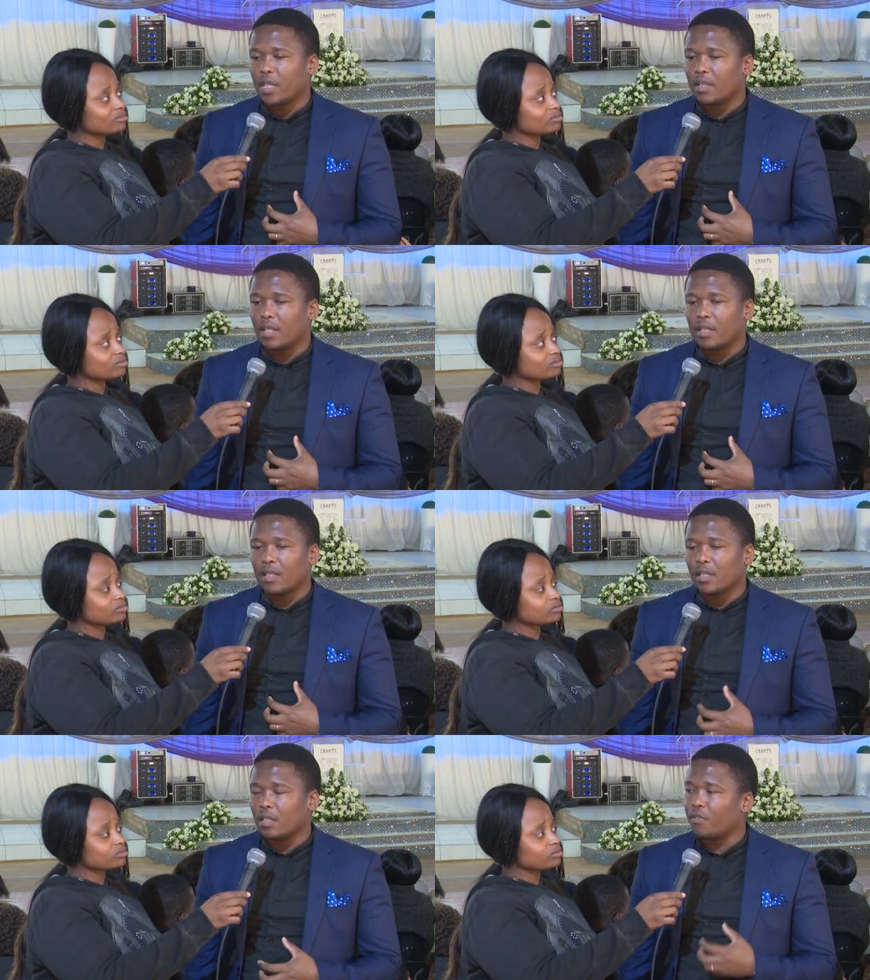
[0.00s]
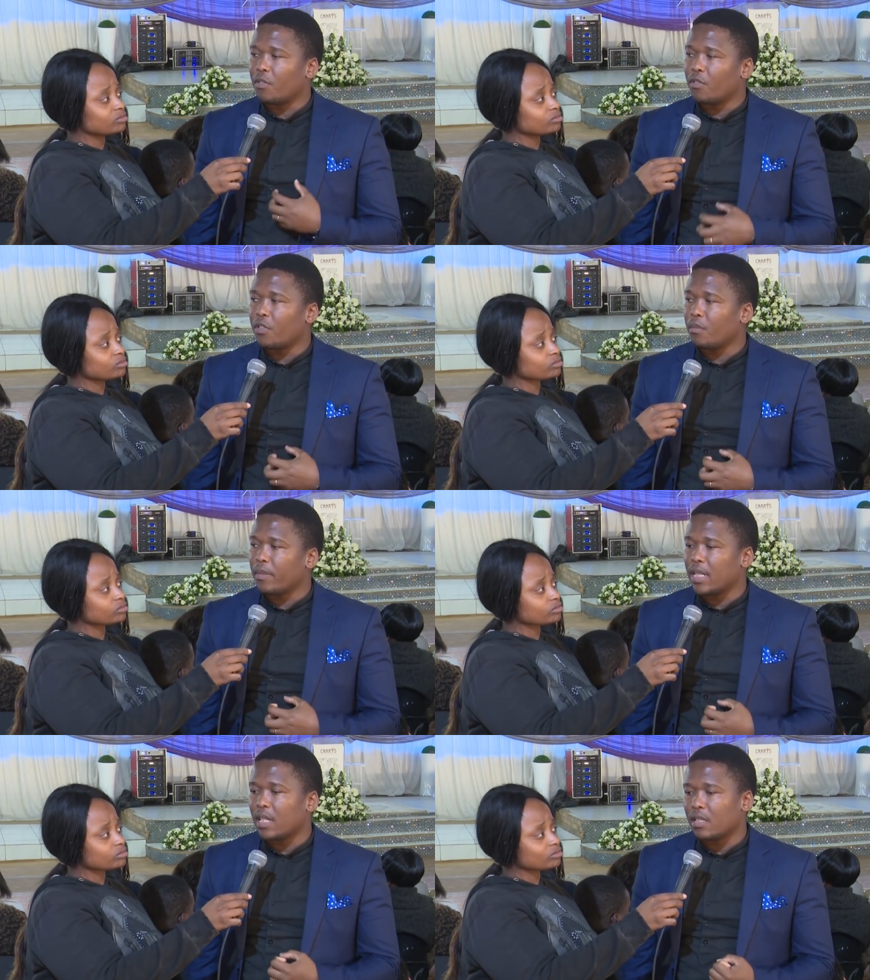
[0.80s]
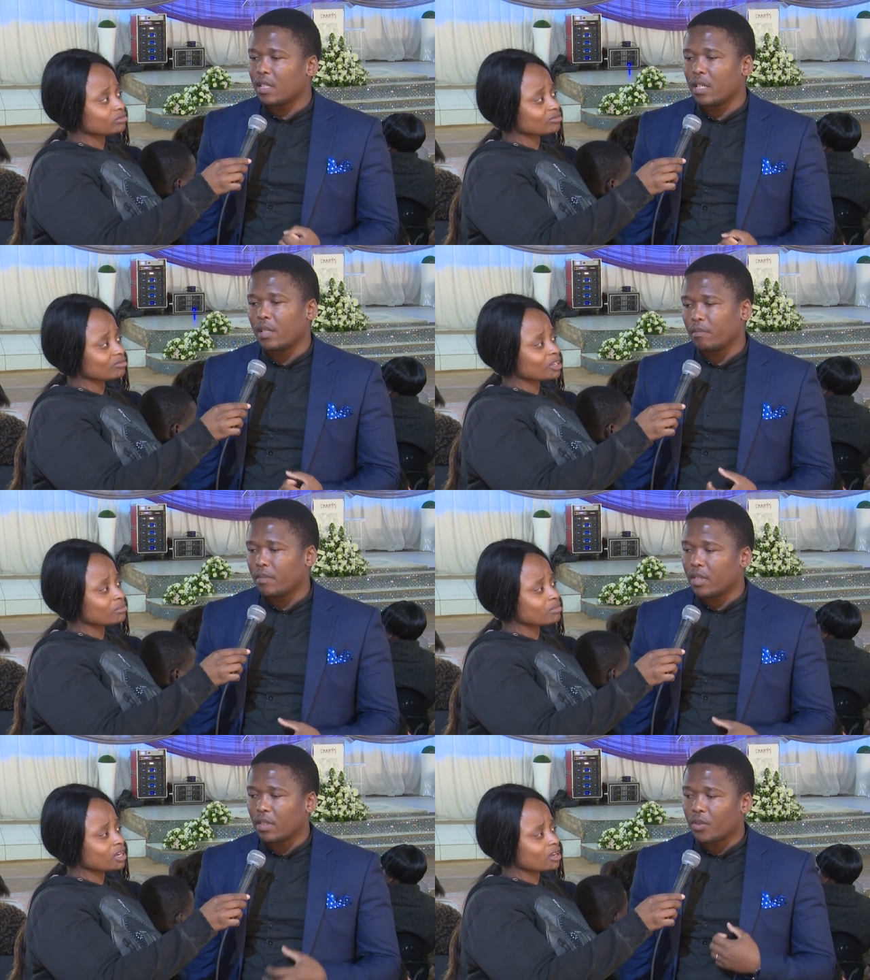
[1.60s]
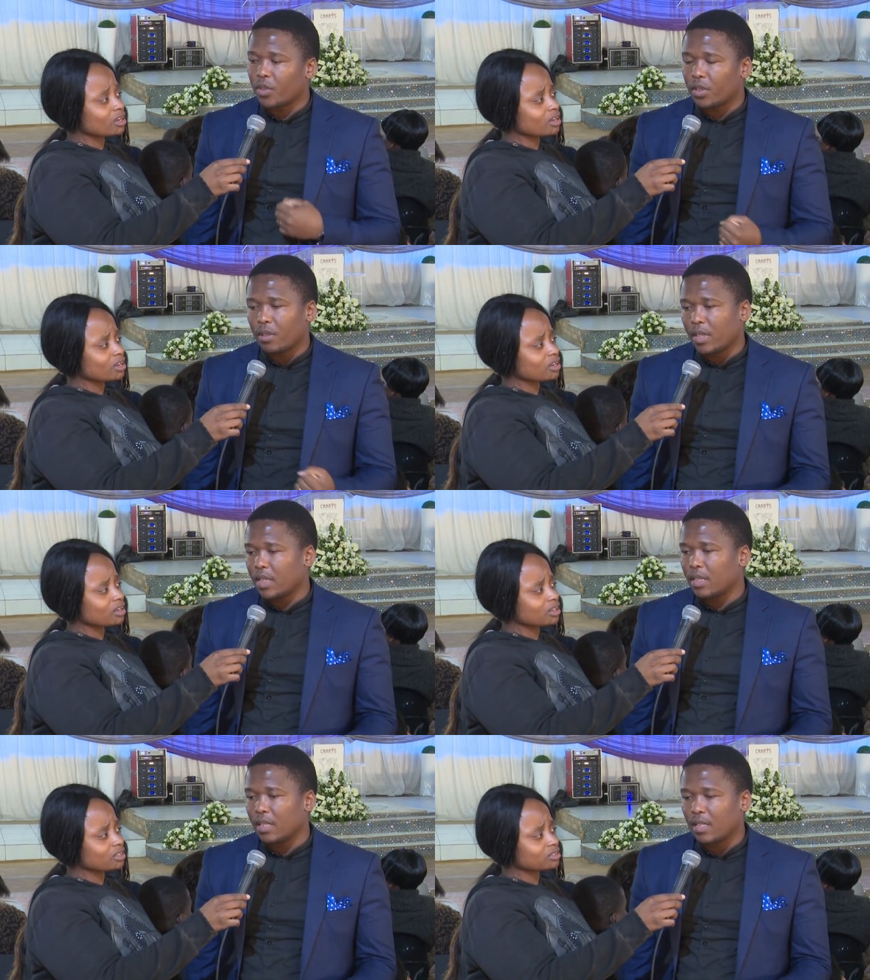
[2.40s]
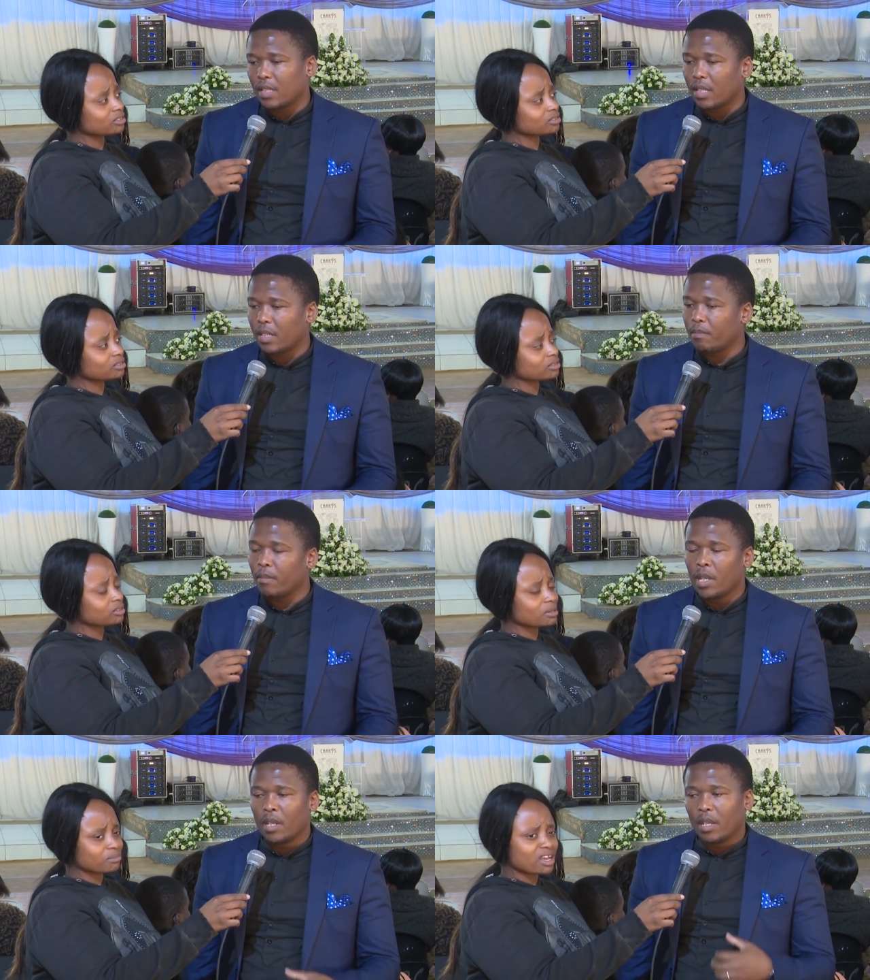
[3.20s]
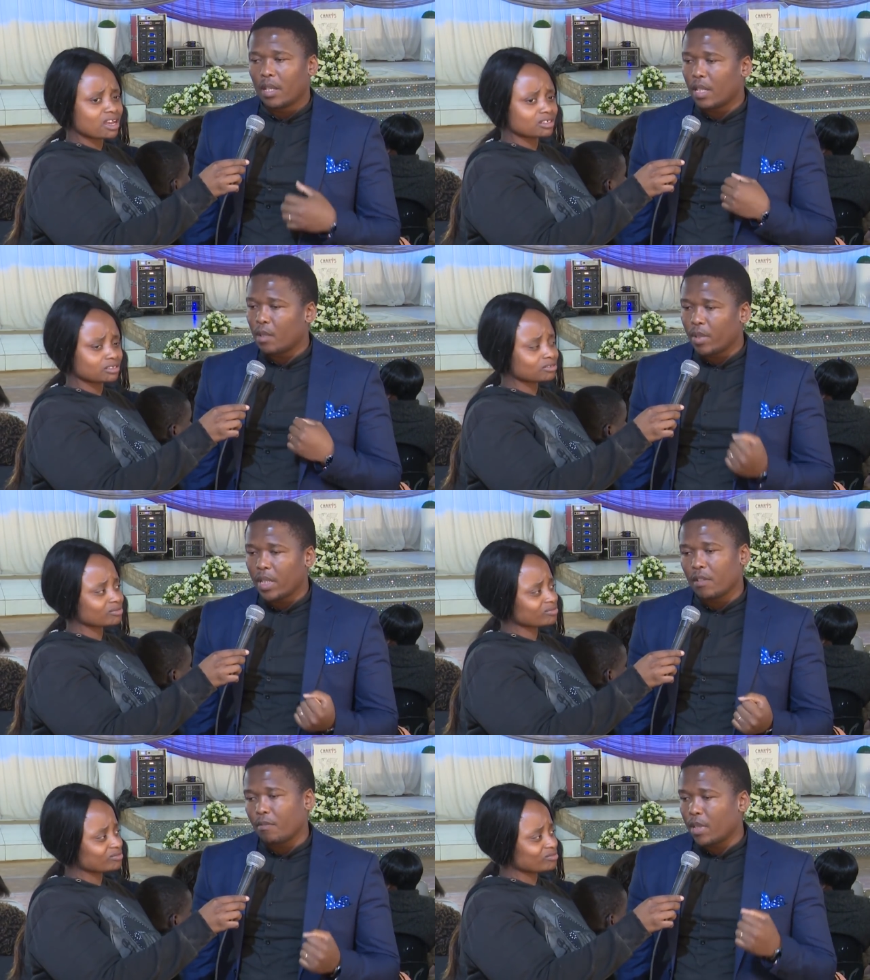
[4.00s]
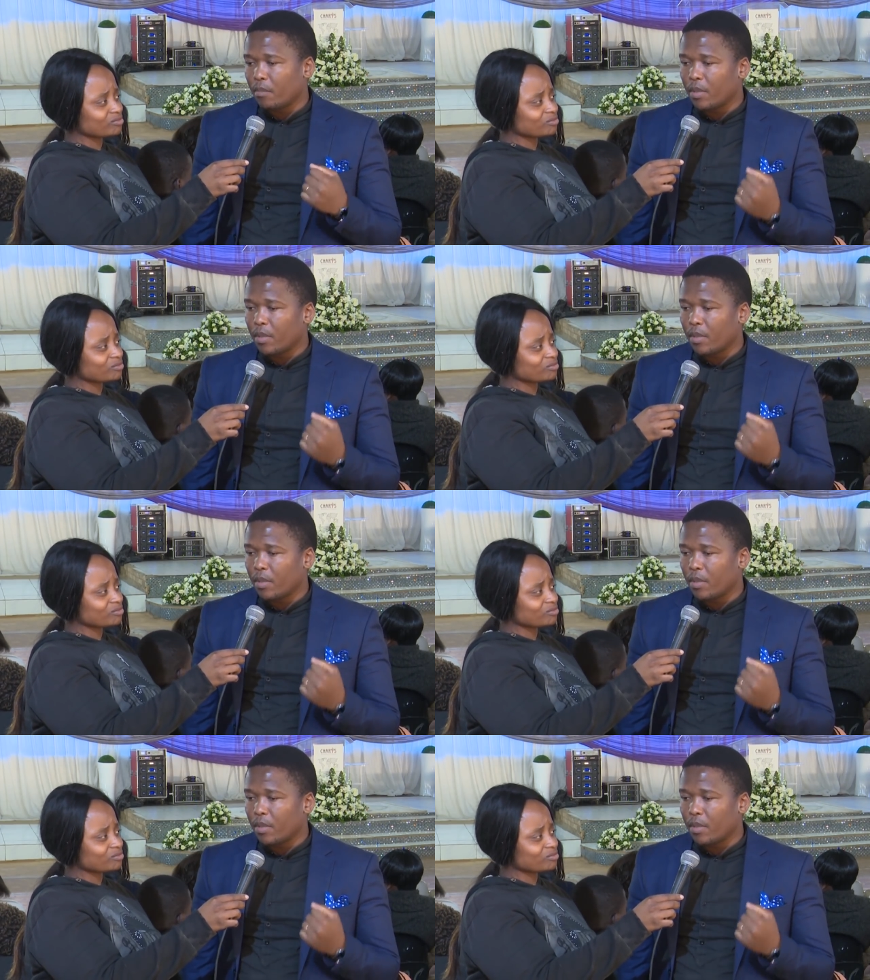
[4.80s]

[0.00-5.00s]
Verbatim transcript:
Speaker 1: is that there's a fulfillment that came, there's a restoration that came, and I believe my